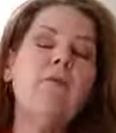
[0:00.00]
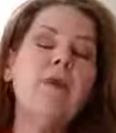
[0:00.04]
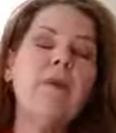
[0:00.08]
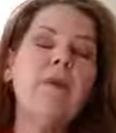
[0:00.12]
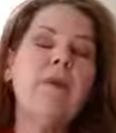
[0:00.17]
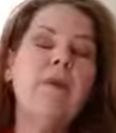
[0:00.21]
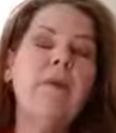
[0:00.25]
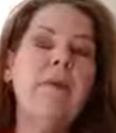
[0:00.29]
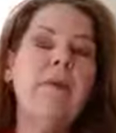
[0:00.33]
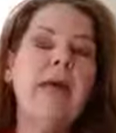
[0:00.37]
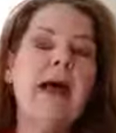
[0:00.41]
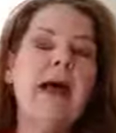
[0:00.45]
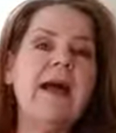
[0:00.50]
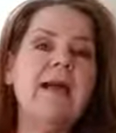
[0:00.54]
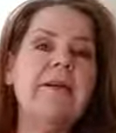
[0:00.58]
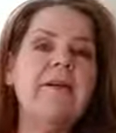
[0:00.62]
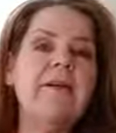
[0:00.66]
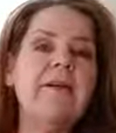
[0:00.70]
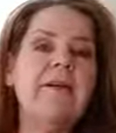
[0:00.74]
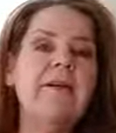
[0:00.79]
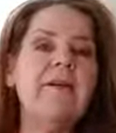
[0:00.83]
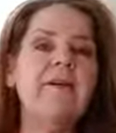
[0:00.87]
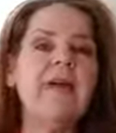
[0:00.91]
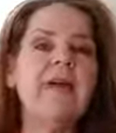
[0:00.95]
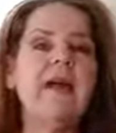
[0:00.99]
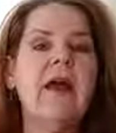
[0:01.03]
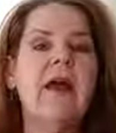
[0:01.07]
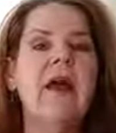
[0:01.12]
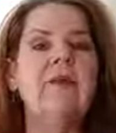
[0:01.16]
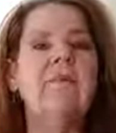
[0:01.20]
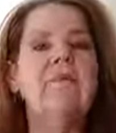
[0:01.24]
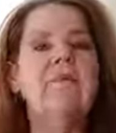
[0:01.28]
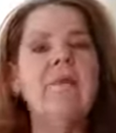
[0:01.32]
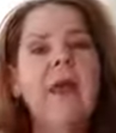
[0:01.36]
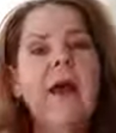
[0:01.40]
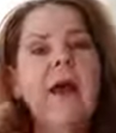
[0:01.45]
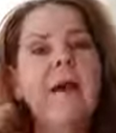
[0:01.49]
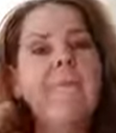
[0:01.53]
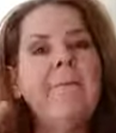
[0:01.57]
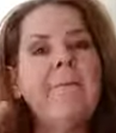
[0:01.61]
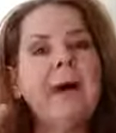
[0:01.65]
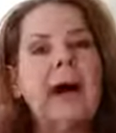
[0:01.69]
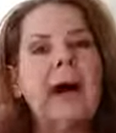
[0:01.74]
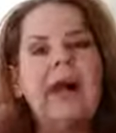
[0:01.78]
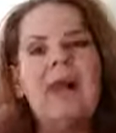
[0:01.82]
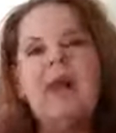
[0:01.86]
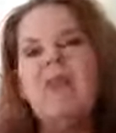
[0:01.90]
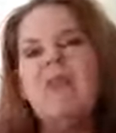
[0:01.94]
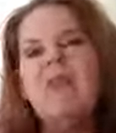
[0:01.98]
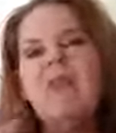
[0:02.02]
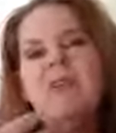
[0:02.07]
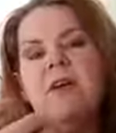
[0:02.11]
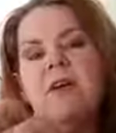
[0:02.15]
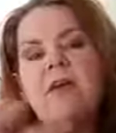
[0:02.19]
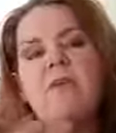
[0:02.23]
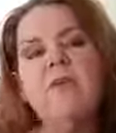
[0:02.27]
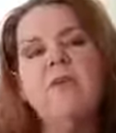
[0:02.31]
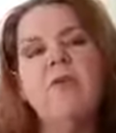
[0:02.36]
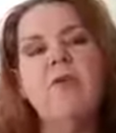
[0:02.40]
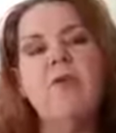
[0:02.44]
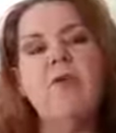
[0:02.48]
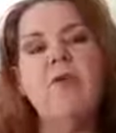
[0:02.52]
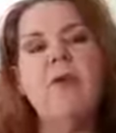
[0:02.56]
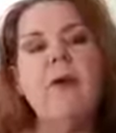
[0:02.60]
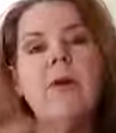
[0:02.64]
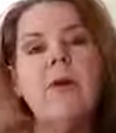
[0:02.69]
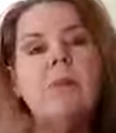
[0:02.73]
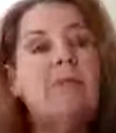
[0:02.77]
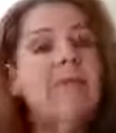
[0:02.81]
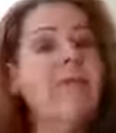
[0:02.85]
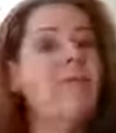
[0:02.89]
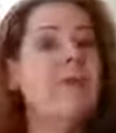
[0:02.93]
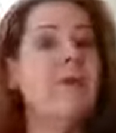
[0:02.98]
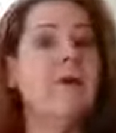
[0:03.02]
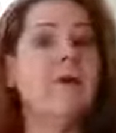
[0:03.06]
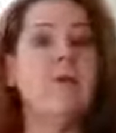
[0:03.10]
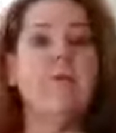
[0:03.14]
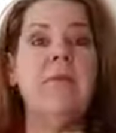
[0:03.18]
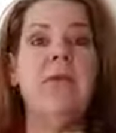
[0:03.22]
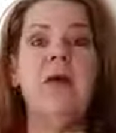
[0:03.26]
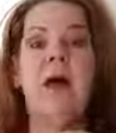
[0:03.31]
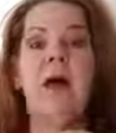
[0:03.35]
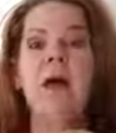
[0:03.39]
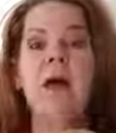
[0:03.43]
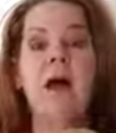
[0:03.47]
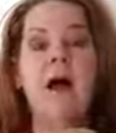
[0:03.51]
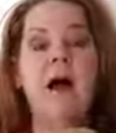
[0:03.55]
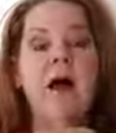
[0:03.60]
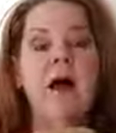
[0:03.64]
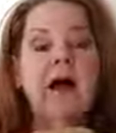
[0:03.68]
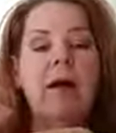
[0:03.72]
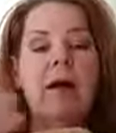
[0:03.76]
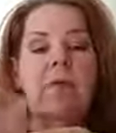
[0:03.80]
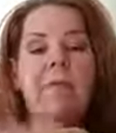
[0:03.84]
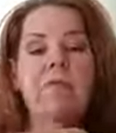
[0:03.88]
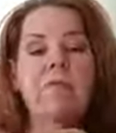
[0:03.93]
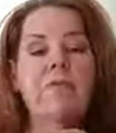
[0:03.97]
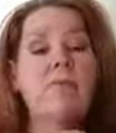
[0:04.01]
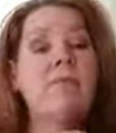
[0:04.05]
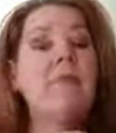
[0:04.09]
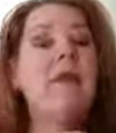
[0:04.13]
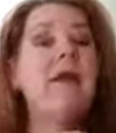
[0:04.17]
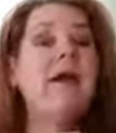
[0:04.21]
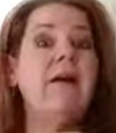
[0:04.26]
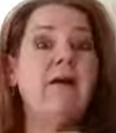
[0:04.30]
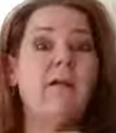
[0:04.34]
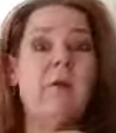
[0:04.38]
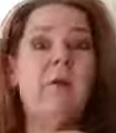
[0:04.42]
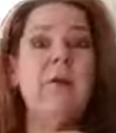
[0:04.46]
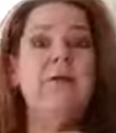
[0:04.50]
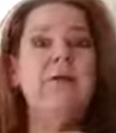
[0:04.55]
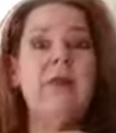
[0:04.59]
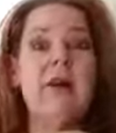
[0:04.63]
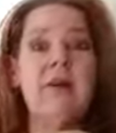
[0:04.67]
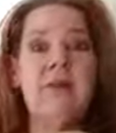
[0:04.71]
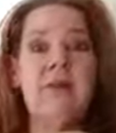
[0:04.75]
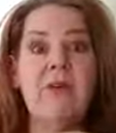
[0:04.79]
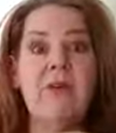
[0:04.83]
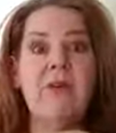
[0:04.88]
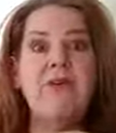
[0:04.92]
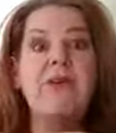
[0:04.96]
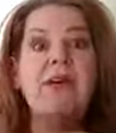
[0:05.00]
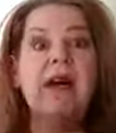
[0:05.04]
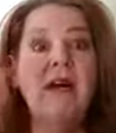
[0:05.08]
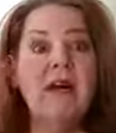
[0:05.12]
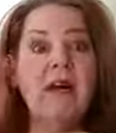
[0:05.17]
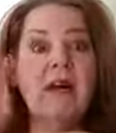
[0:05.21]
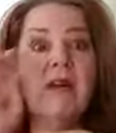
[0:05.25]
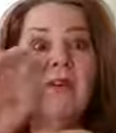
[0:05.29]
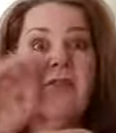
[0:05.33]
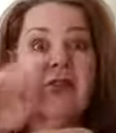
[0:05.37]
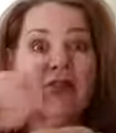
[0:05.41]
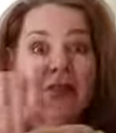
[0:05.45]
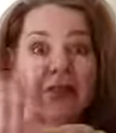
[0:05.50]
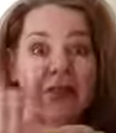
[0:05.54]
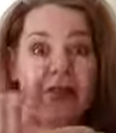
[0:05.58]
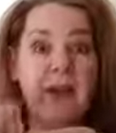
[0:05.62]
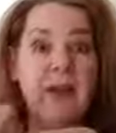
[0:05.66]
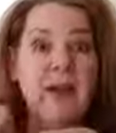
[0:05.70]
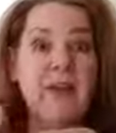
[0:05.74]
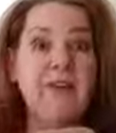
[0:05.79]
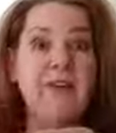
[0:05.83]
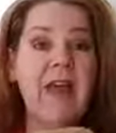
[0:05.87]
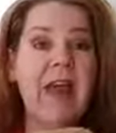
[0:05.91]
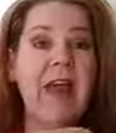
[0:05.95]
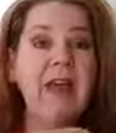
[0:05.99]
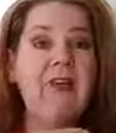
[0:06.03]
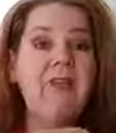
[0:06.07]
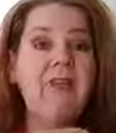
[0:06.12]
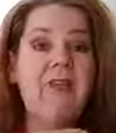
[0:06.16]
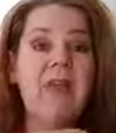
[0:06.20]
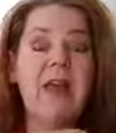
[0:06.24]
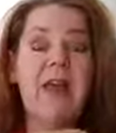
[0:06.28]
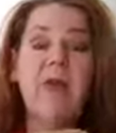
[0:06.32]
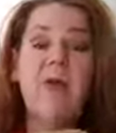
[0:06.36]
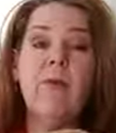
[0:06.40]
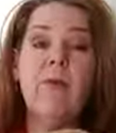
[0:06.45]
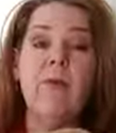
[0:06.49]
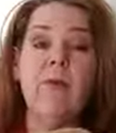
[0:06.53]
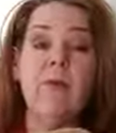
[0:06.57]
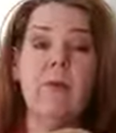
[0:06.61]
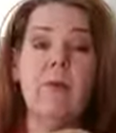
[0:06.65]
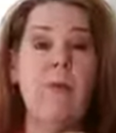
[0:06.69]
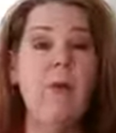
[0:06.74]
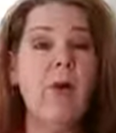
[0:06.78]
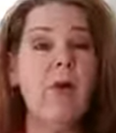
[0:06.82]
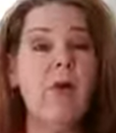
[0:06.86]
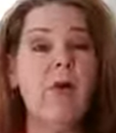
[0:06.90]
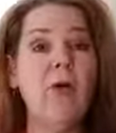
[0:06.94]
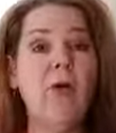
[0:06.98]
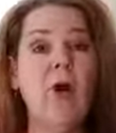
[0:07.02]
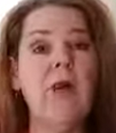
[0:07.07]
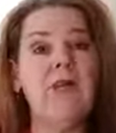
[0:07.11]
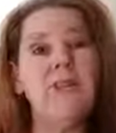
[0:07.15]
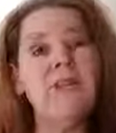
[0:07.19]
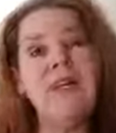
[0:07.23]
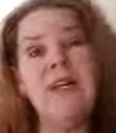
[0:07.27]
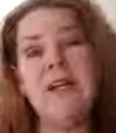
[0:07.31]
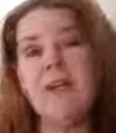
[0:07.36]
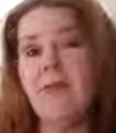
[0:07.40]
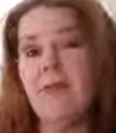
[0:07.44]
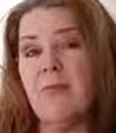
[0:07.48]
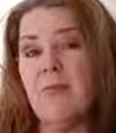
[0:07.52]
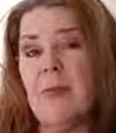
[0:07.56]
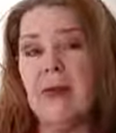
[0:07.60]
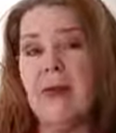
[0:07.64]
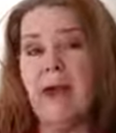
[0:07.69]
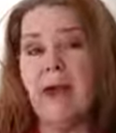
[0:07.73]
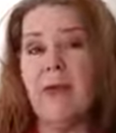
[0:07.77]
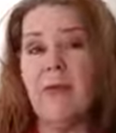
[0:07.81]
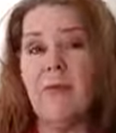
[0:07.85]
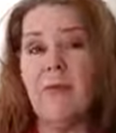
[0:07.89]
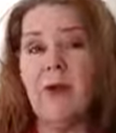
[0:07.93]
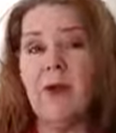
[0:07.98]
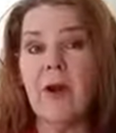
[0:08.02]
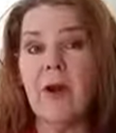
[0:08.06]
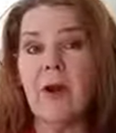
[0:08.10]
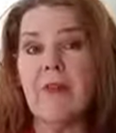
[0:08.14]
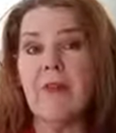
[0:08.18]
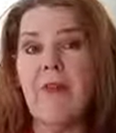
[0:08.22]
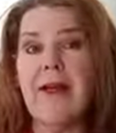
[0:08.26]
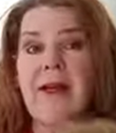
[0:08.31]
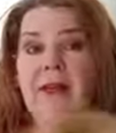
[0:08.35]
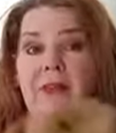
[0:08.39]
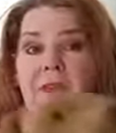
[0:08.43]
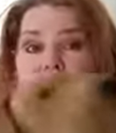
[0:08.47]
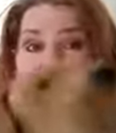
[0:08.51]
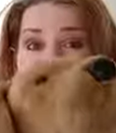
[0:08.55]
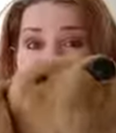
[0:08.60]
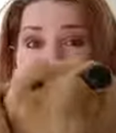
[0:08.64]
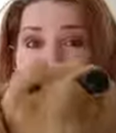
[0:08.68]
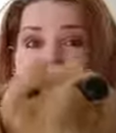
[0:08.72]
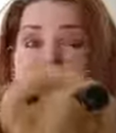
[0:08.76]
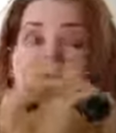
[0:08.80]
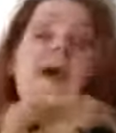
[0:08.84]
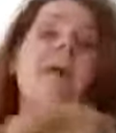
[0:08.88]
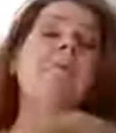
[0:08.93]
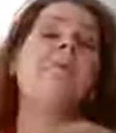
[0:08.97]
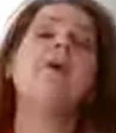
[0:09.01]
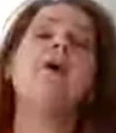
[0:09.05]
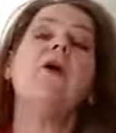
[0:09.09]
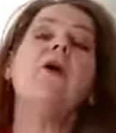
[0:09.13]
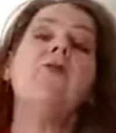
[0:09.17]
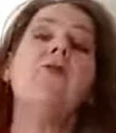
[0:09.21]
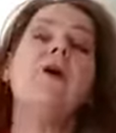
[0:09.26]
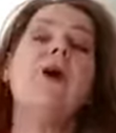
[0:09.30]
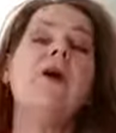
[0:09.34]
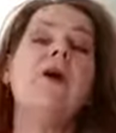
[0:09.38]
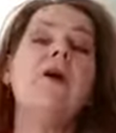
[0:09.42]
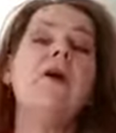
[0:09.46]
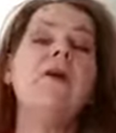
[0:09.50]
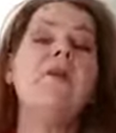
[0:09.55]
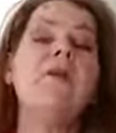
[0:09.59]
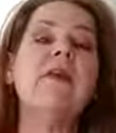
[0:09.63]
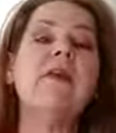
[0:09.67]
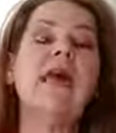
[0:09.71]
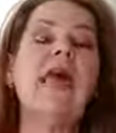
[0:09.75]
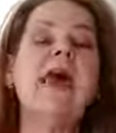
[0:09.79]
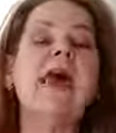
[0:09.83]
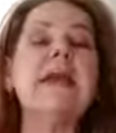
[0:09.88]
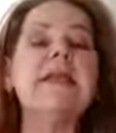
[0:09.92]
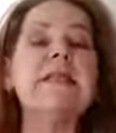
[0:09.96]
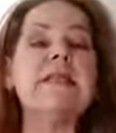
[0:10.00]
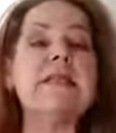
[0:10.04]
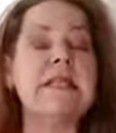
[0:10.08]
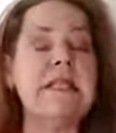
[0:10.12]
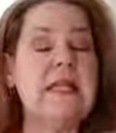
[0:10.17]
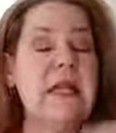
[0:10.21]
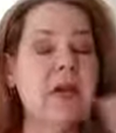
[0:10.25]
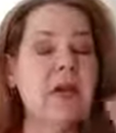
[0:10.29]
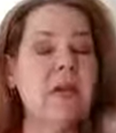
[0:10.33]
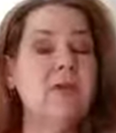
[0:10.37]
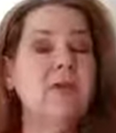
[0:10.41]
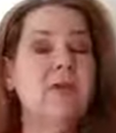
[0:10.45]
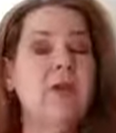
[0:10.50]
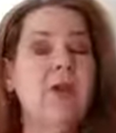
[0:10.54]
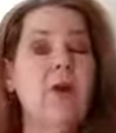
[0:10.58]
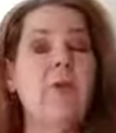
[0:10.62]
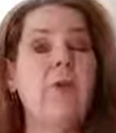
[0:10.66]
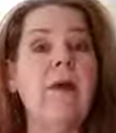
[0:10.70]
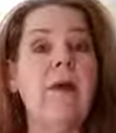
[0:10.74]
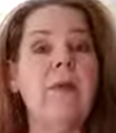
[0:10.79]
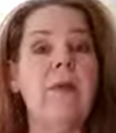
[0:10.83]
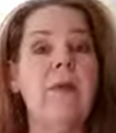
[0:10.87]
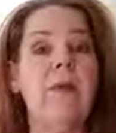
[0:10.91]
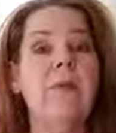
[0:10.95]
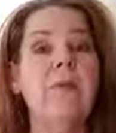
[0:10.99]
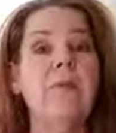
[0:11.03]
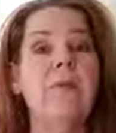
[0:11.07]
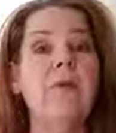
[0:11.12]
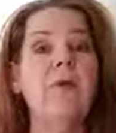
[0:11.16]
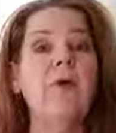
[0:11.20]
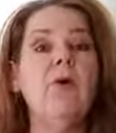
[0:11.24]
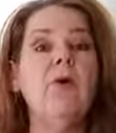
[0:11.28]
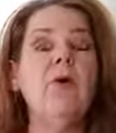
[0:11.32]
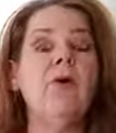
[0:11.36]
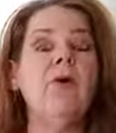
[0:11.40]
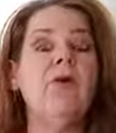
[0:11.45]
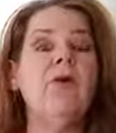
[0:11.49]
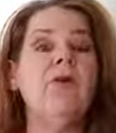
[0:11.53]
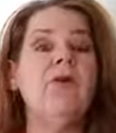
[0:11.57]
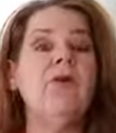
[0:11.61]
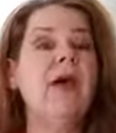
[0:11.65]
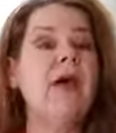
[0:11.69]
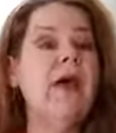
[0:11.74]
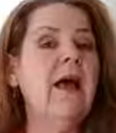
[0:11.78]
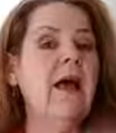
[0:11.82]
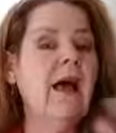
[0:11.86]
rid of the bacteria. A biofilm forms from what's on their tongue, because their tongues actually go in their bowl. Our tongues may not go in our glasses, but our dogs and cats' tongues go in their bowls,